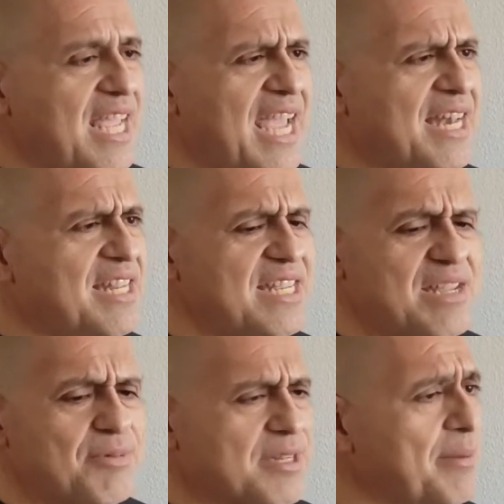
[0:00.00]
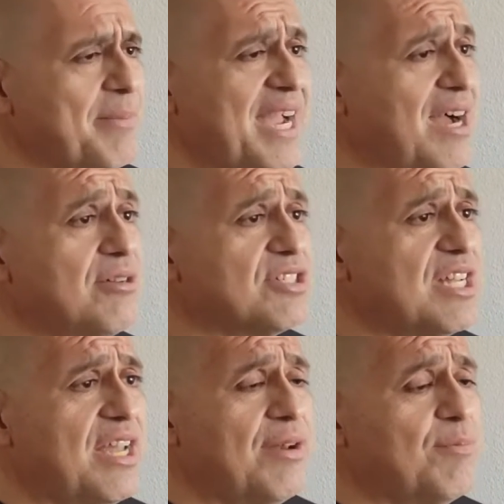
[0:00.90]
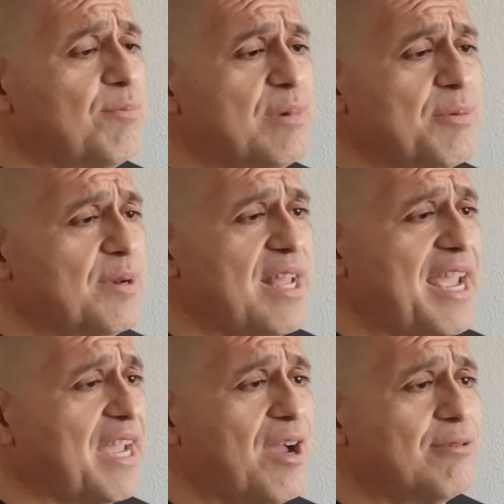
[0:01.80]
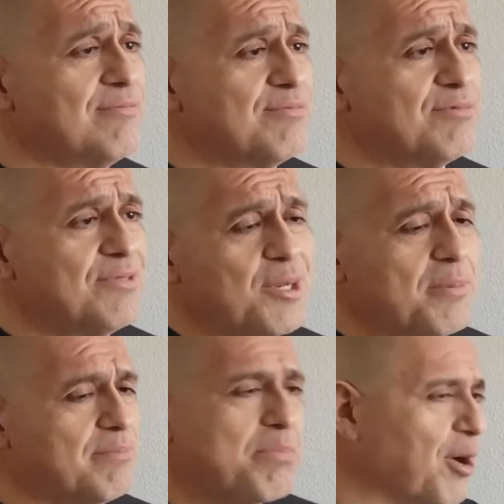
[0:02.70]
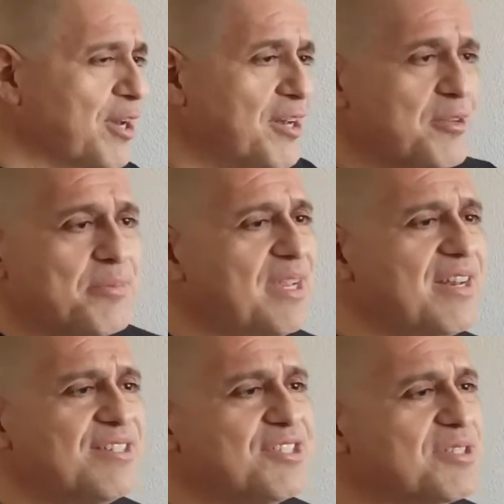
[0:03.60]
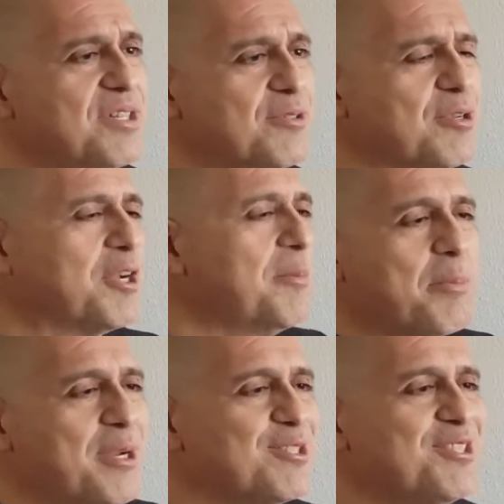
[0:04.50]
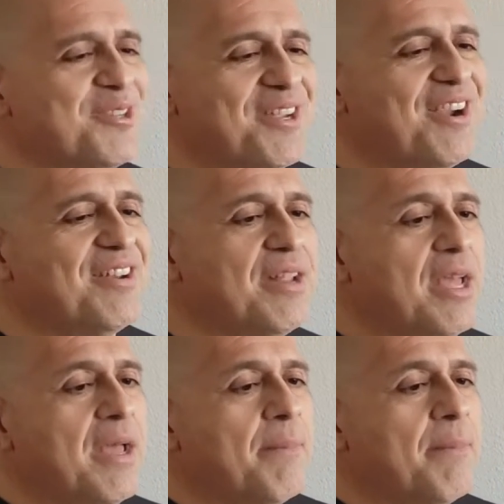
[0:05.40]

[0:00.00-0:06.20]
And he would come to my house, and we would hang out and, party a little bit, and just, drink a couple beers here and there.